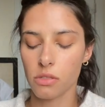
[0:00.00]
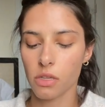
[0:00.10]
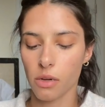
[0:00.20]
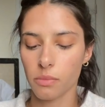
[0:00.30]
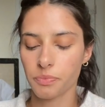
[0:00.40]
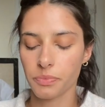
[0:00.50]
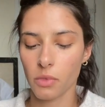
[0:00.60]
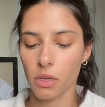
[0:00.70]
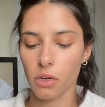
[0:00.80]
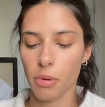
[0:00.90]
So
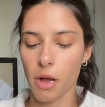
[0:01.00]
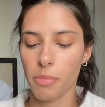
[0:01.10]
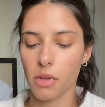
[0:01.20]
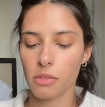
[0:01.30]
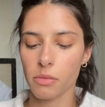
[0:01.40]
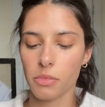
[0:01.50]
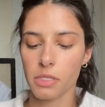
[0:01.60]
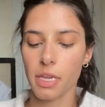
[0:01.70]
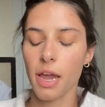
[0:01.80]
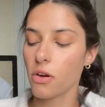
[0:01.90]
I'm gonna pop on some
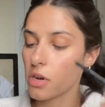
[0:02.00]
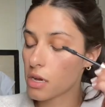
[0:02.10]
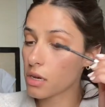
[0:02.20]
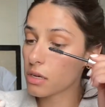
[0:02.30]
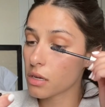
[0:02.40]
mascara,